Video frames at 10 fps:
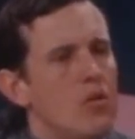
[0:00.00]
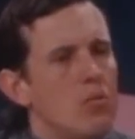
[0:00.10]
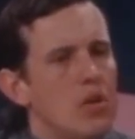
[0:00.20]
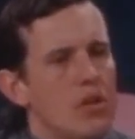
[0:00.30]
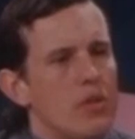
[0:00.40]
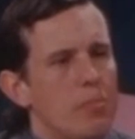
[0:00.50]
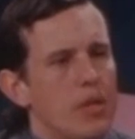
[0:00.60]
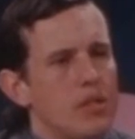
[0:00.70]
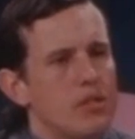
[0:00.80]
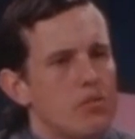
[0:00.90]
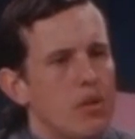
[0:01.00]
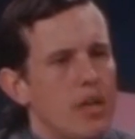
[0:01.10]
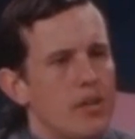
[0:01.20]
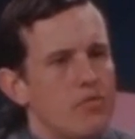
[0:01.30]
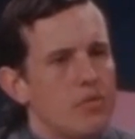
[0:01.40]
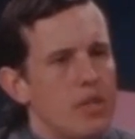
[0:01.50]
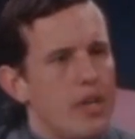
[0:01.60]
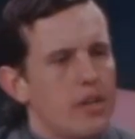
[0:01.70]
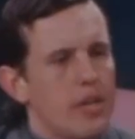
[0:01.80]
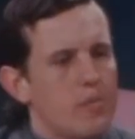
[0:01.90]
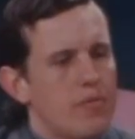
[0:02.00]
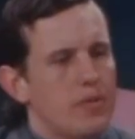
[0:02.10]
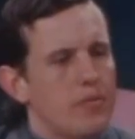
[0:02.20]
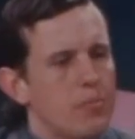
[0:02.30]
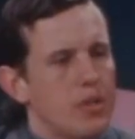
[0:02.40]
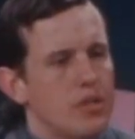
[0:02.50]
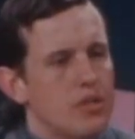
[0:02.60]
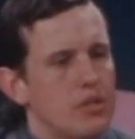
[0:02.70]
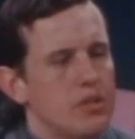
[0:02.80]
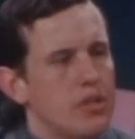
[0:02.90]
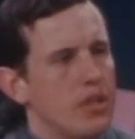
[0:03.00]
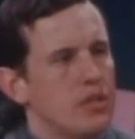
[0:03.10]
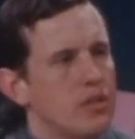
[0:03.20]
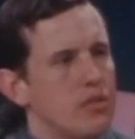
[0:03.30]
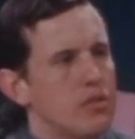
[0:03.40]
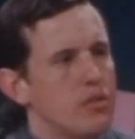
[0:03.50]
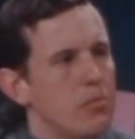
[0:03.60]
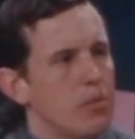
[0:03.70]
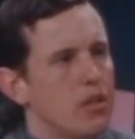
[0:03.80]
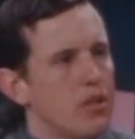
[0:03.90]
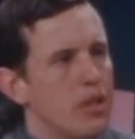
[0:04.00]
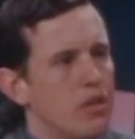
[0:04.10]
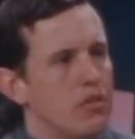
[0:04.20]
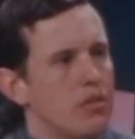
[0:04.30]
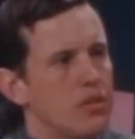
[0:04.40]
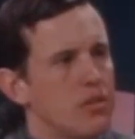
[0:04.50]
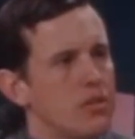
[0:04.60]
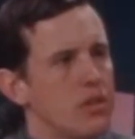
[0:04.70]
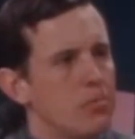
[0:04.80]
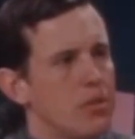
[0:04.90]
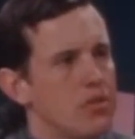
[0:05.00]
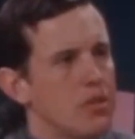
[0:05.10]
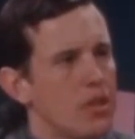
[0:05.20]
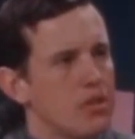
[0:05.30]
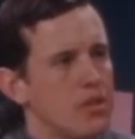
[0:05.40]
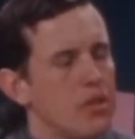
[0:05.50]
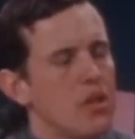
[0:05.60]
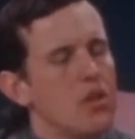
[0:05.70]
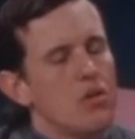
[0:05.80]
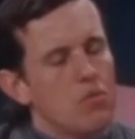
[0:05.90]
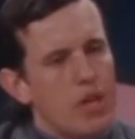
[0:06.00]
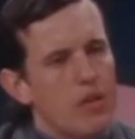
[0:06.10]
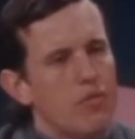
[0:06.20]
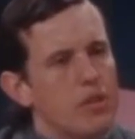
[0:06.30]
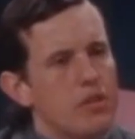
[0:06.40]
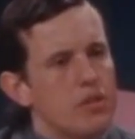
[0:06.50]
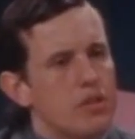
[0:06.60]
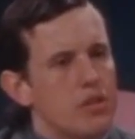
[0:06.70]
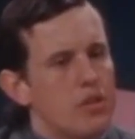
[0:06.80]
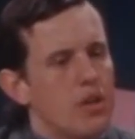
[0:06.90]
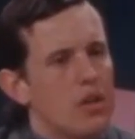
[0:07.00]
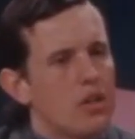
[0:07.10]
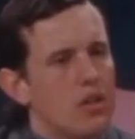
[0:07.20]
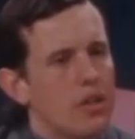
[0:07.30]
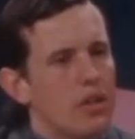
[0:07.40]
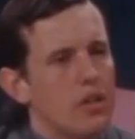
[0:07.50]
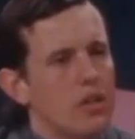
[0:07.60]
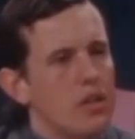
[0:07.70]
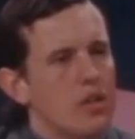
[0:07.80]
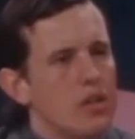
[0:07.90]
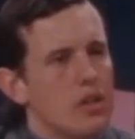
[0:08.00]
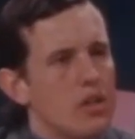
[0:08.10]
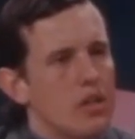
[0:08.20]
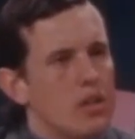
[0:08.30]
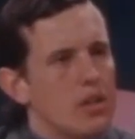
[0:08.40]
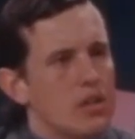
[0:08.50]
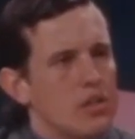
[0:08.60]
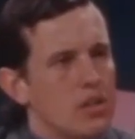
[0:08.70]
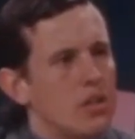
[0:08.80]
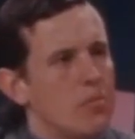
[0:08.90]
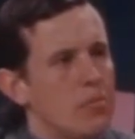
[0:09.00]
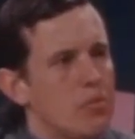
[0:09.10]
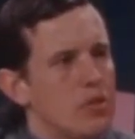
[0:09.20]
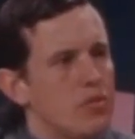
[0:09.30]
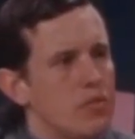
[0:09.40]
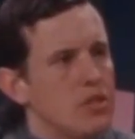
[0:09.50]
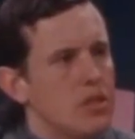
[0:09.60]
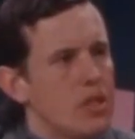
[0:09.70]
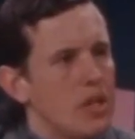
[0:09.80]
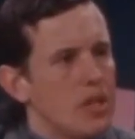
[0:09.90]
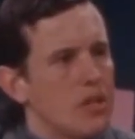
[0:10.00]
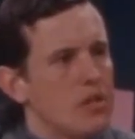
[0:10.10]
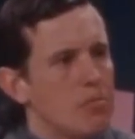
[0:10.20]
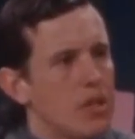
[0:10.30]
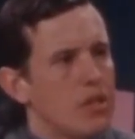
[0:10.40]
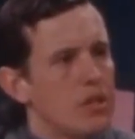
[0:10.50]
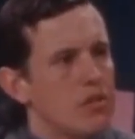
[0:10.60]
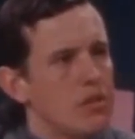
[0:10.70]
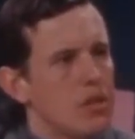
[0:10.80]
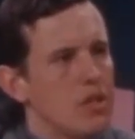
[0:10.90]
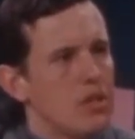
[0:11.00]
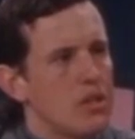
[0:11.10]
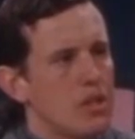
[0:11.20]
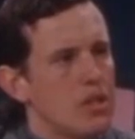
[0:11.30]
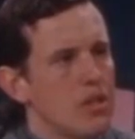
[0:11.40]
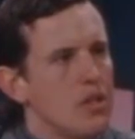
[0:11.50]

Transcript: well, the place to write for that type of information is the National Institute of Mental Health and their drug abuse section. We have literature at our clinic uh, that's a little bit more sophisticated, but I think you can get the